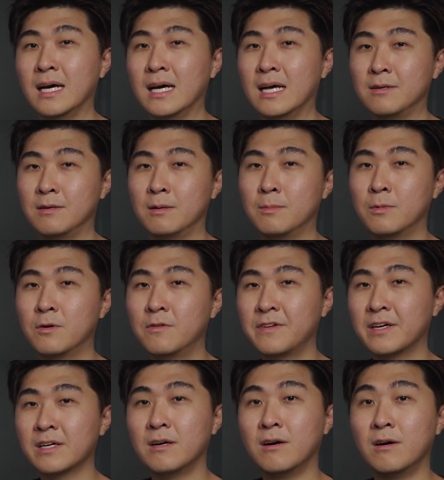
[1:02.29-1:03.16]
and
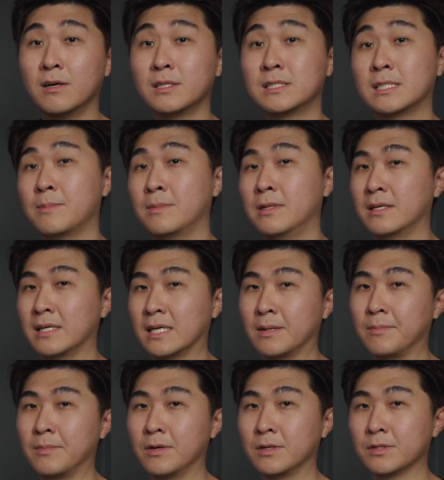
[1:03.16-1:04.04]
removing all similar
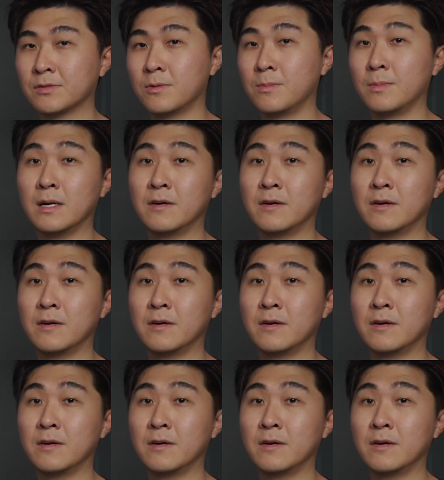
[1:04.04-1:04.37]
emails from